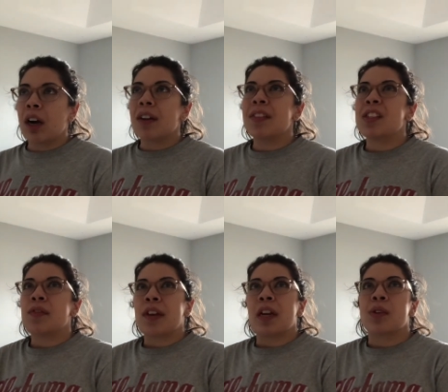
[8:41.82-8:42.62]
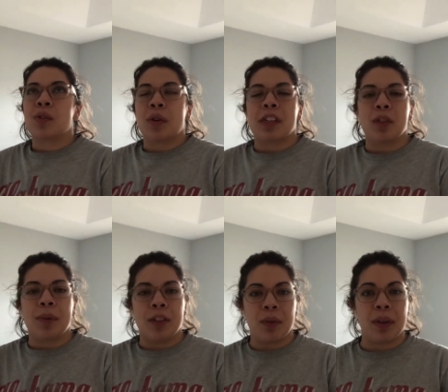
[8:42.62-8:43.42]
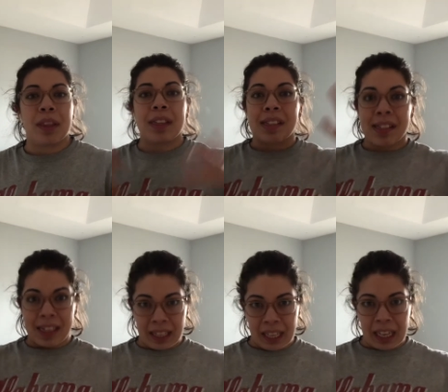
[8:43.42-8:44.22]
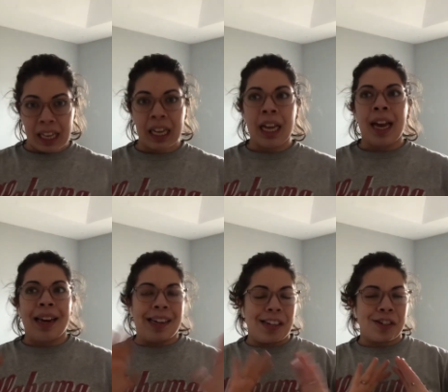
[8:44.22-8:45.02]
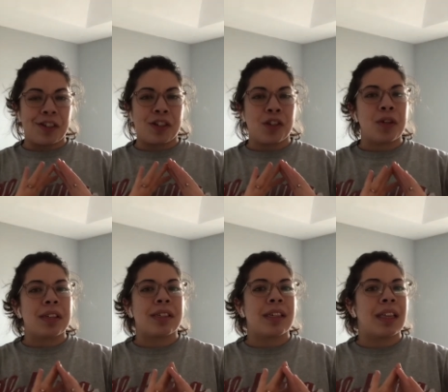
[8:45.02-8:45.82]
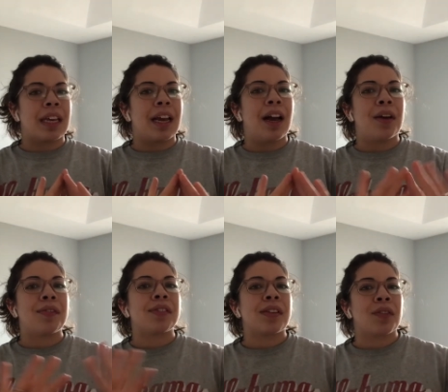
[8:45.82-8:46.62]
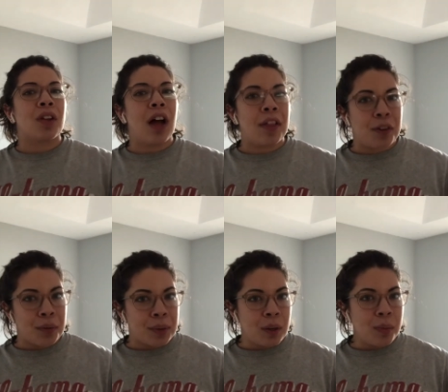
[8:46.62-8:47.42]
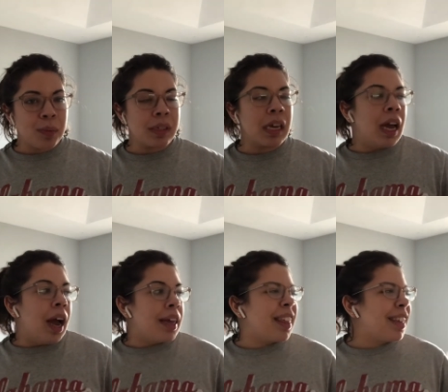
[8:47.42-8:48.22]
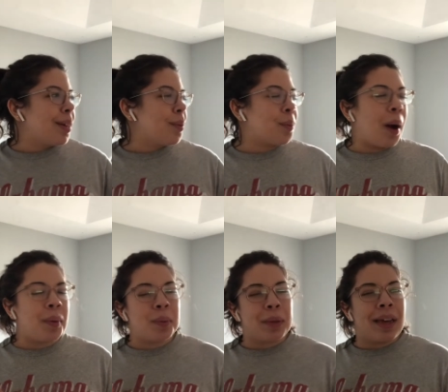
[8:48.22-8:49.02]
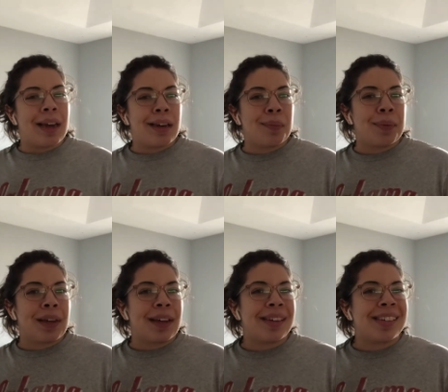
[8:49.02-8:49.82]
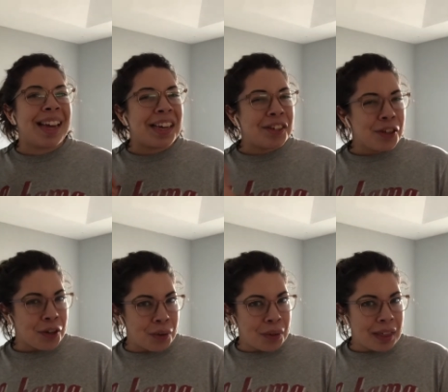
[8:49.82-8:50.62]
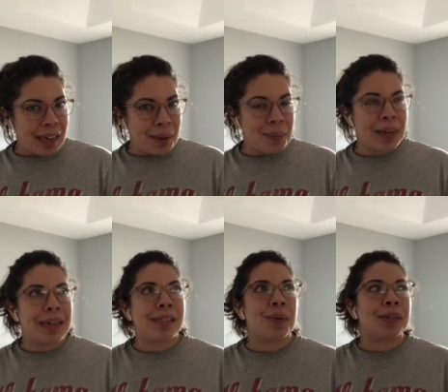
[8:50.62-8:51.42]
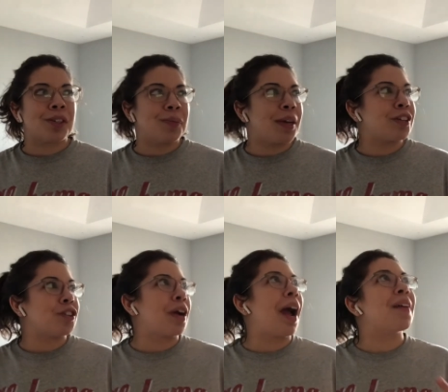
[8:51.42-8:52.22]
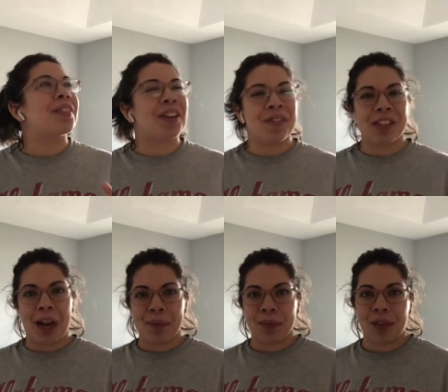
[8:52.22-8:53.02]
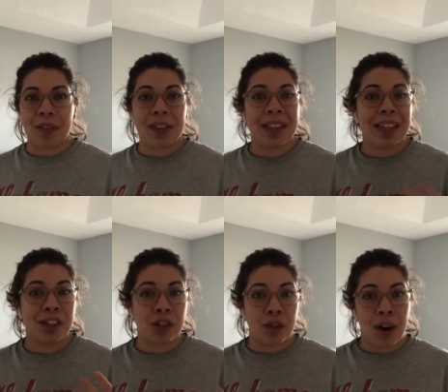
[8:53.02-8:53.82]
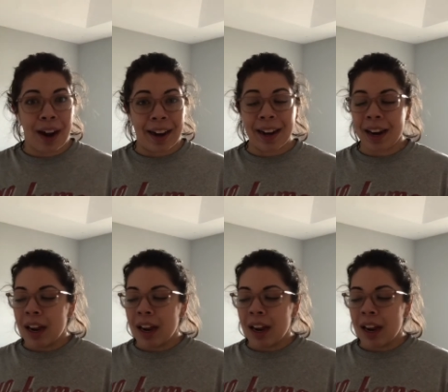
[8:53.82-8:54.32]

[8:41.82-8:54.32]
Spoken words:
of this video is going to be doing the ceiling in addition to the ceiling of several other rooms. I think that will probably end up being a day 2 thing because I want to make sure I have enough time for everything to dry.